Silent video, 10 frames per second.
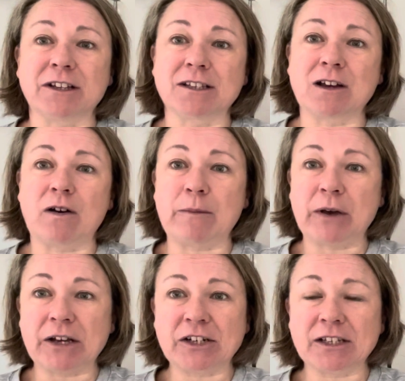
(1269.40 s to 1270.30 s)
So I
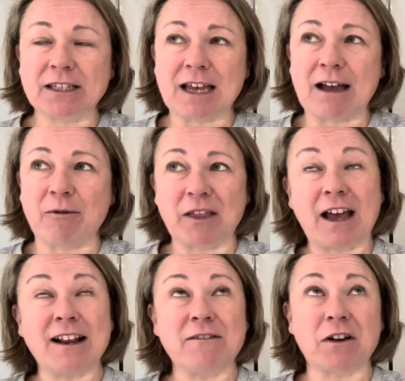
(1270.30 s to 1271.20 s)
purchased that
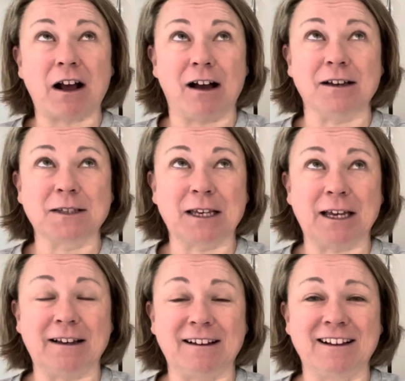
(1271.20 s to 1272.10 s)
without even
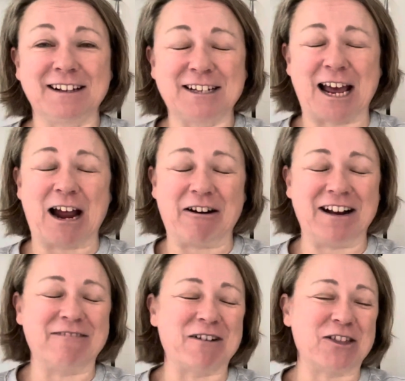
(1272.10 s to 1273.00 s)
asking
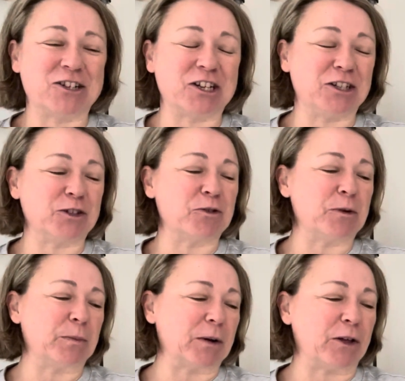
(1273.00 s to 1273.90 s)
Taryn whether she'd do
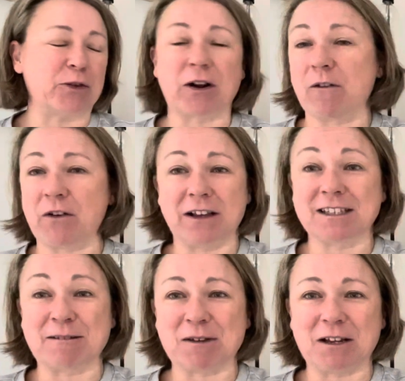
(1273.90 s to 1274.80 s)
it, but I thought I'll find
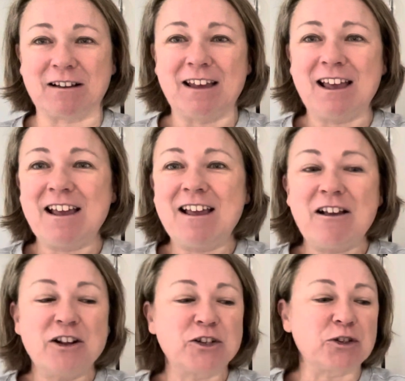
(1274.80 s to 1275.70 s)
something
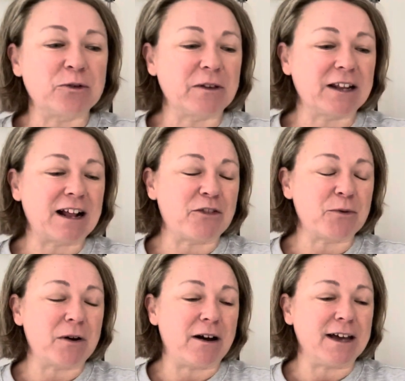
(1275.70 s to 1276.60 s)
to do with it
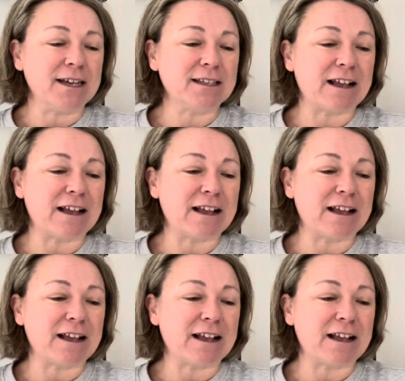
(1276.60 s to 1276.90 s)
otherwise.